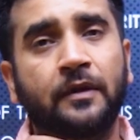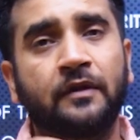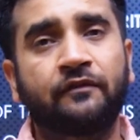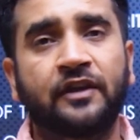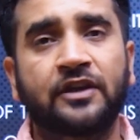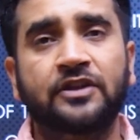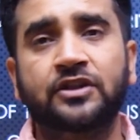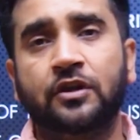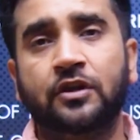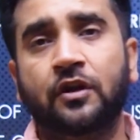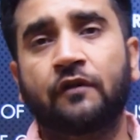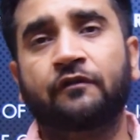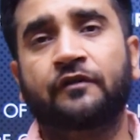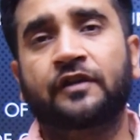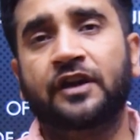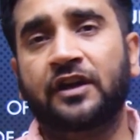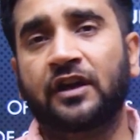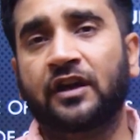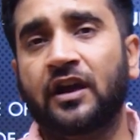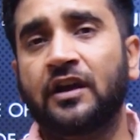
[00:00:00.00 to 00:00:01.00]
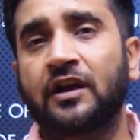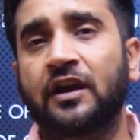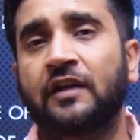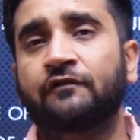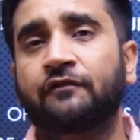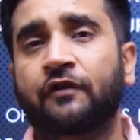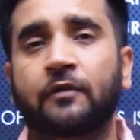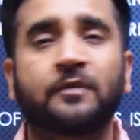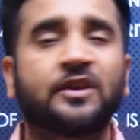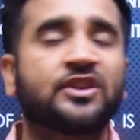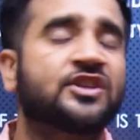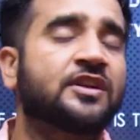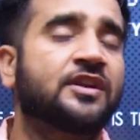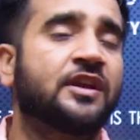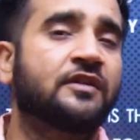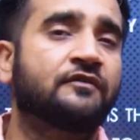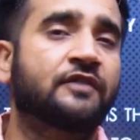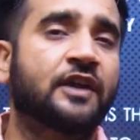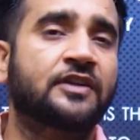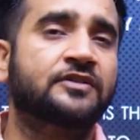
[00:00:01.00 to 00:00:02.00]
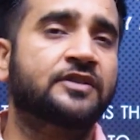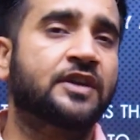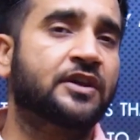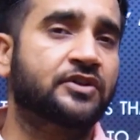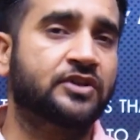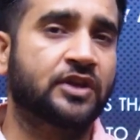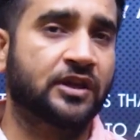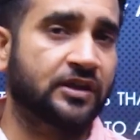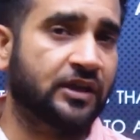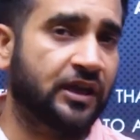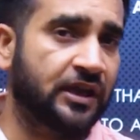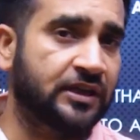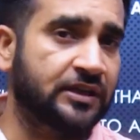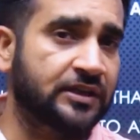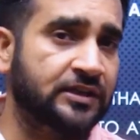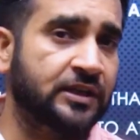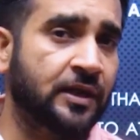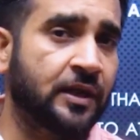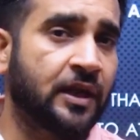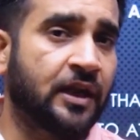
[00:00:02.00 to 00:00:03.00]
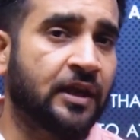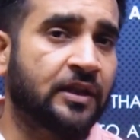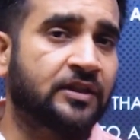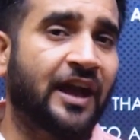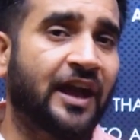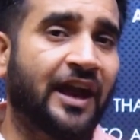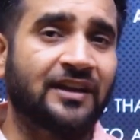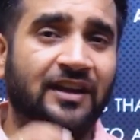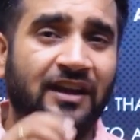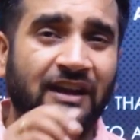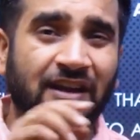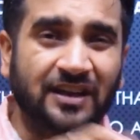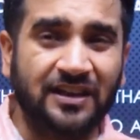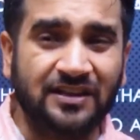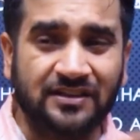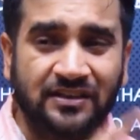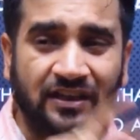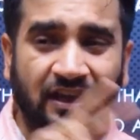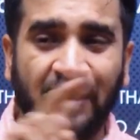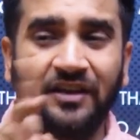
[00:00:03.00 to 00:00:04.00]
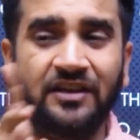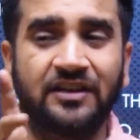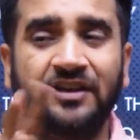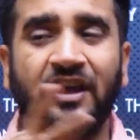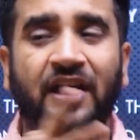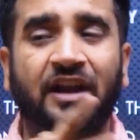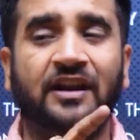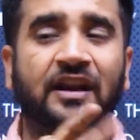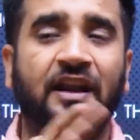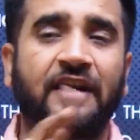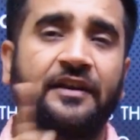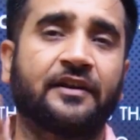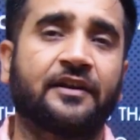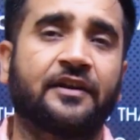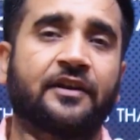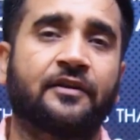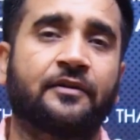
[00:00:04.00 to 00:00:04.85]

feature of critical information infrastructure is that it is interlinked.